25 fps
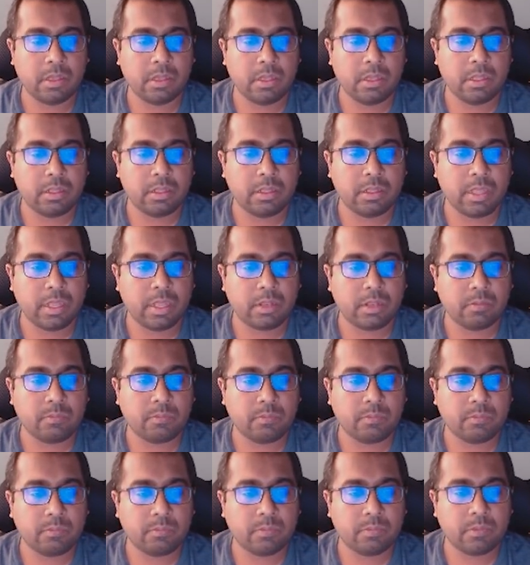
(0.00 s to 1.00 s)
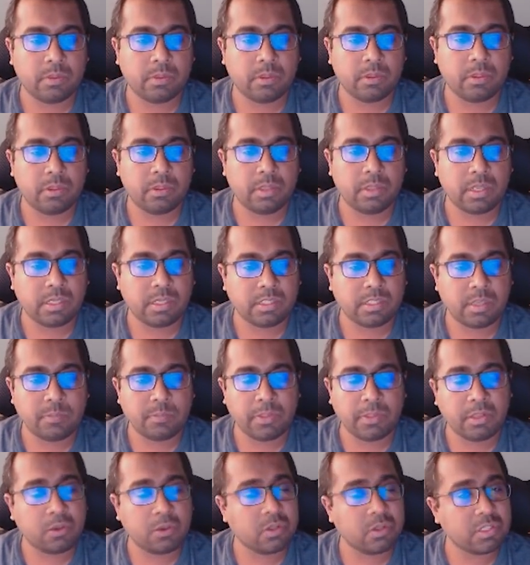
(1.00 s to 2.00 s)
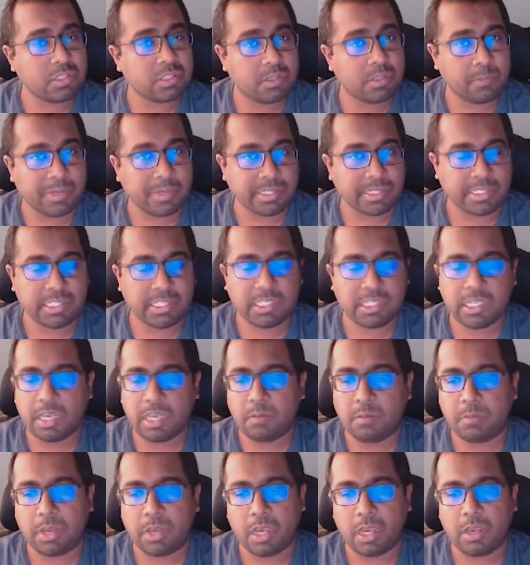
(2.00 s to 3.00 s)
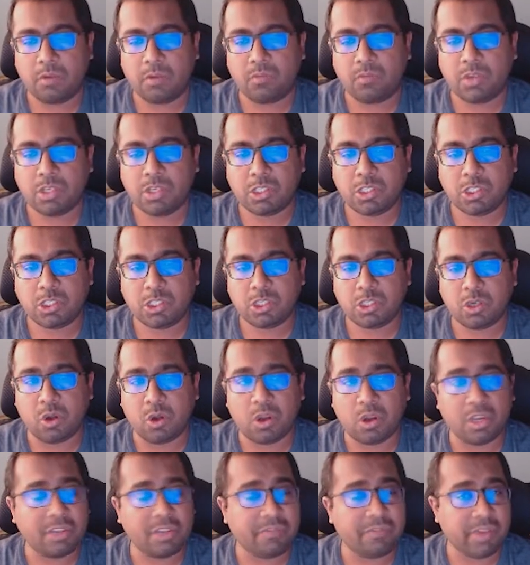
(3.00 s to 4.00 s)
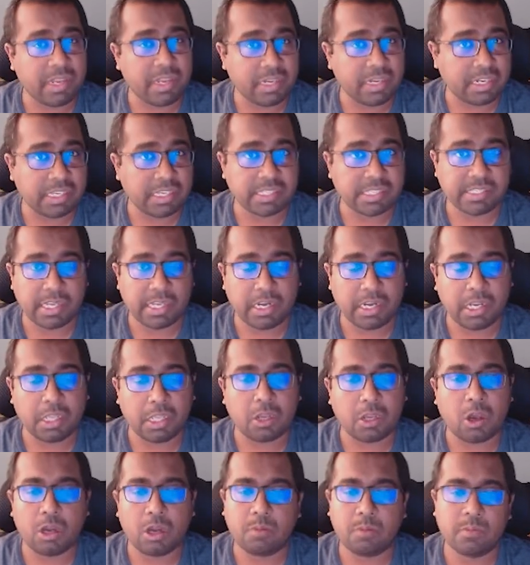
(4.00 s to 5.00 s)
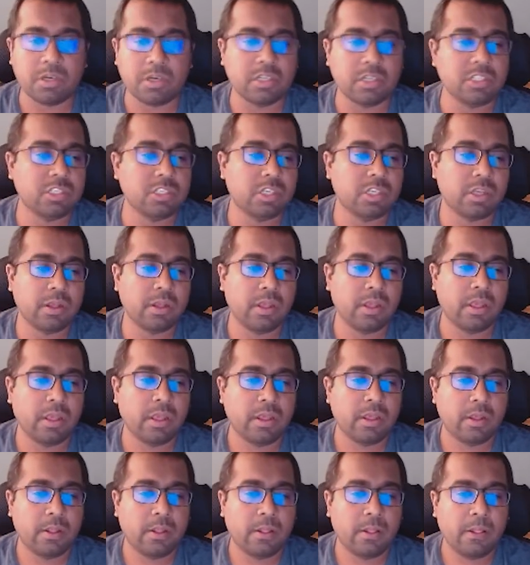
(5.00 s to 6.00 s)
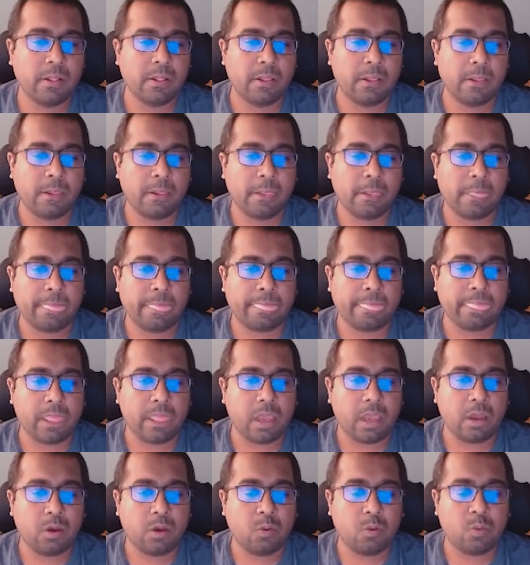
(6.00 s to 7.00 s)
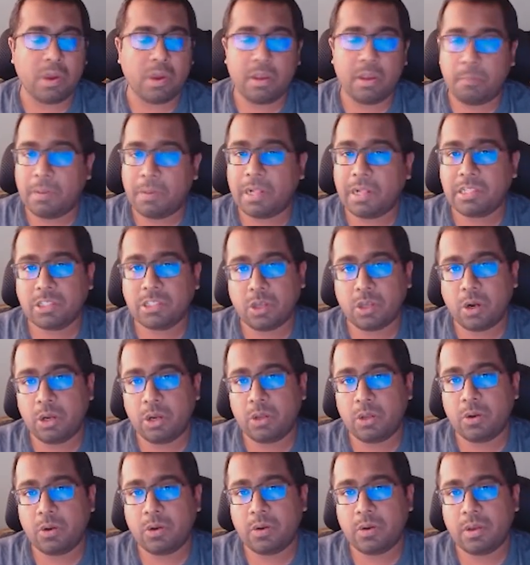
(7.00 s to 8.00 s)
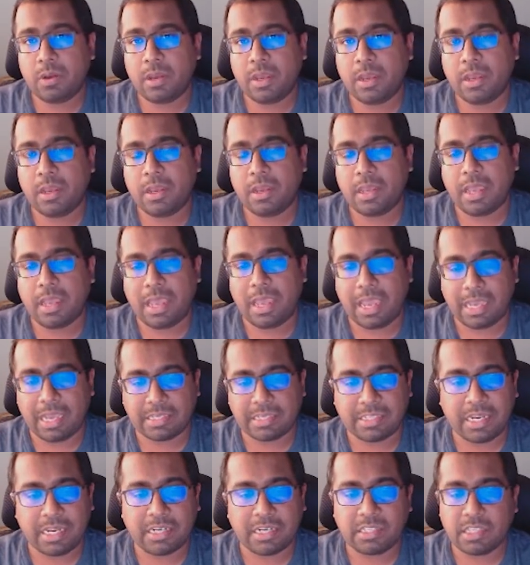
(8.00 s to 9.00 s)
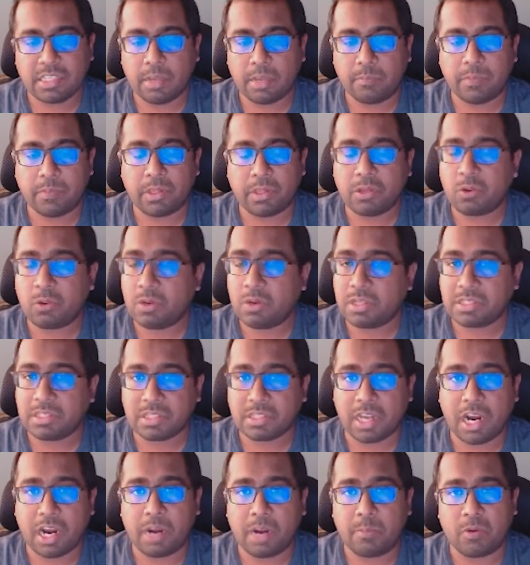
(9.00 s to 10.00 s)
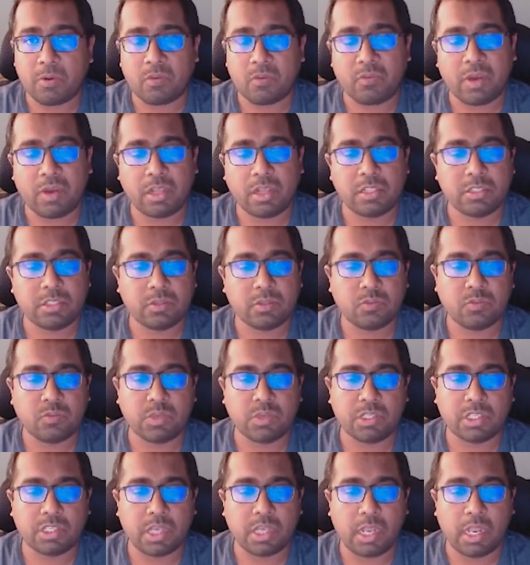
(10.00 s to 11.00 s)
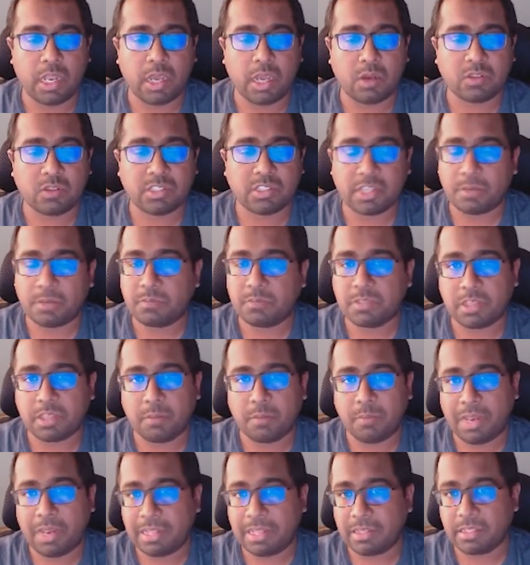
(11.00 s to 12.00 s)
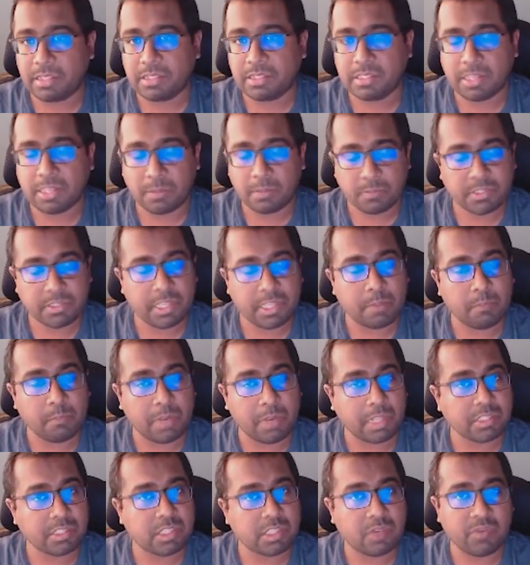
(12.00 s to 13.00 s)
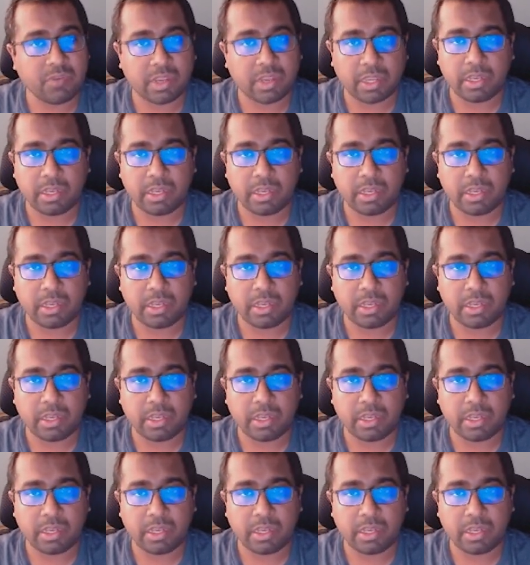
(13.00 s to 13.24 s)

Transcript: Then there is something known as the messaging API which only very recently got merged. Now, while PulseAudio has had something known as card profiles, which allows some semblance of a